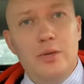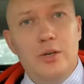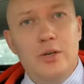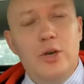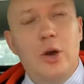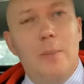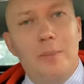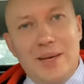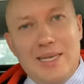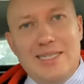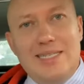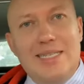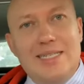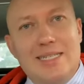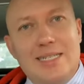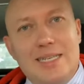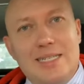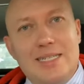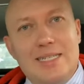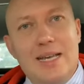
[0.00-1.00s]
Your
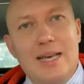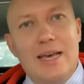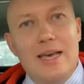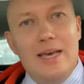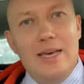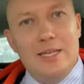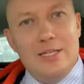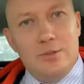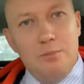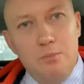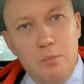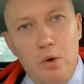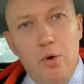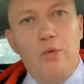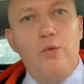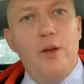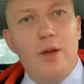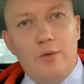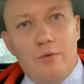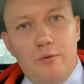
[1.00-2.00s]
business is
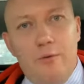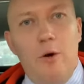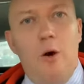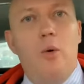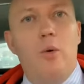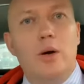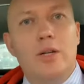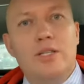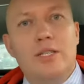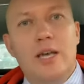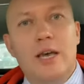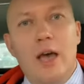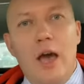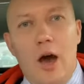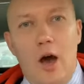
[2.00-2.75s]
moving forwards